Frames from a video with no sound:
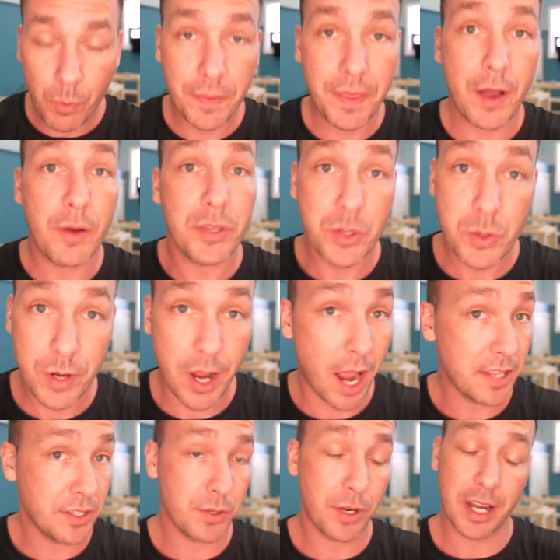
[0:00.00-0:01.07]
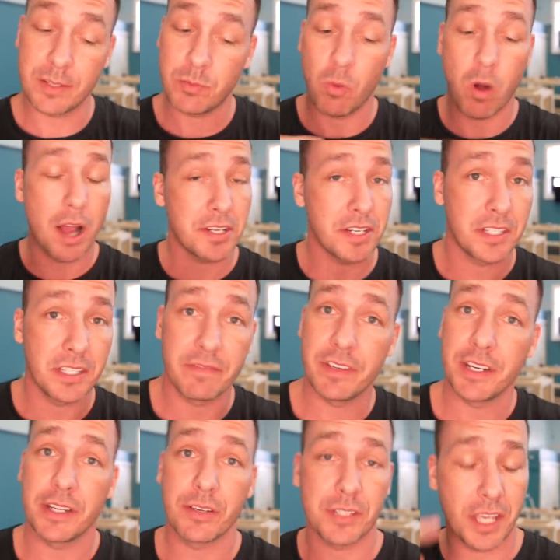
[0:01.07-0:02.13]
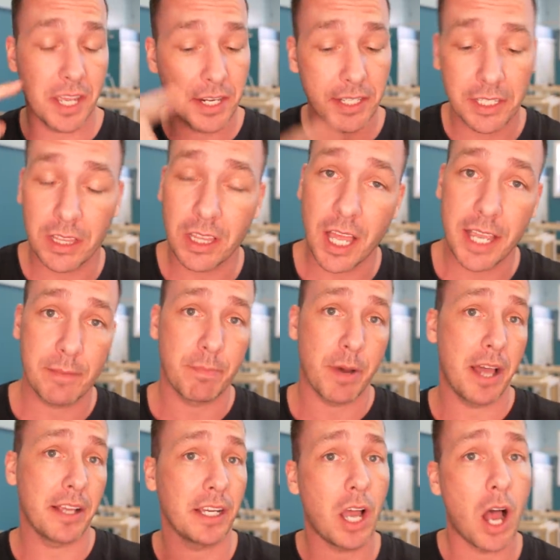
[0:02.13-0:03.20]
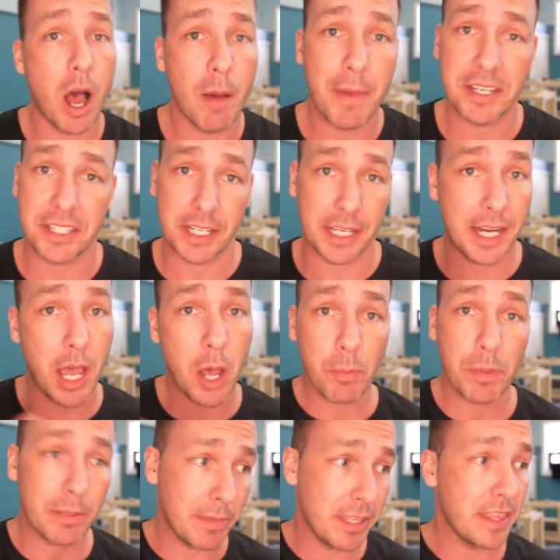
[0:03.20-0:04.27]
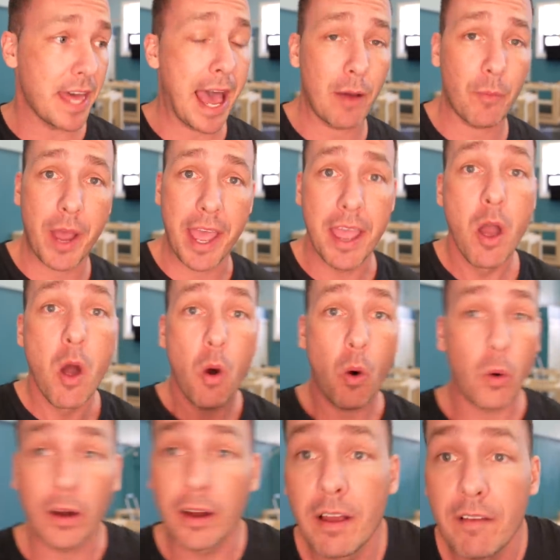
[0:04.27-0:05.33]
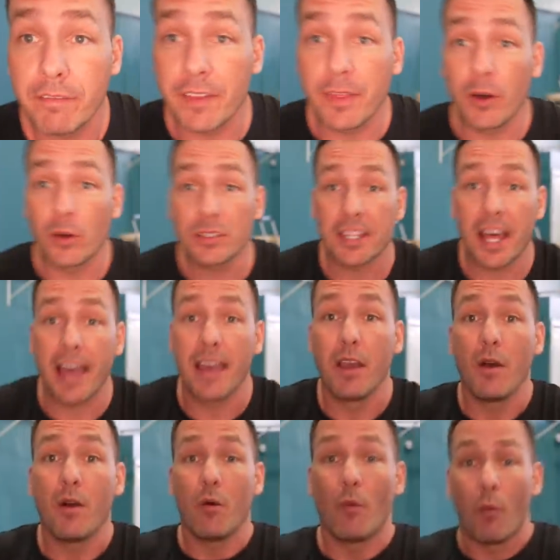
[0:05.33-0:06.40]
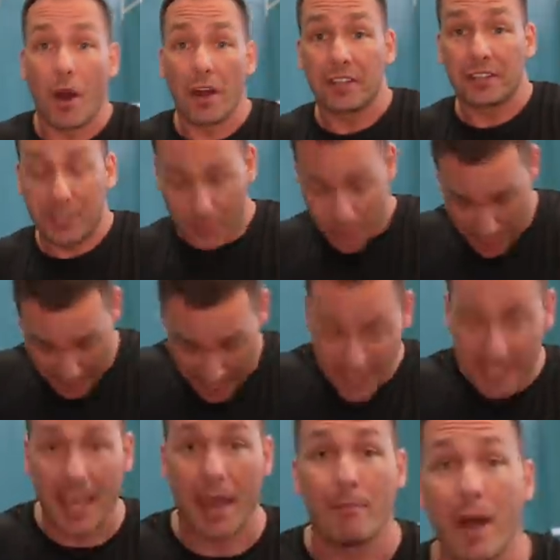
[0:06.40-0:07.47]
without you guys. You guys watching the videos, hitting the like button, commenting, and helping me that way. Or for those that want to get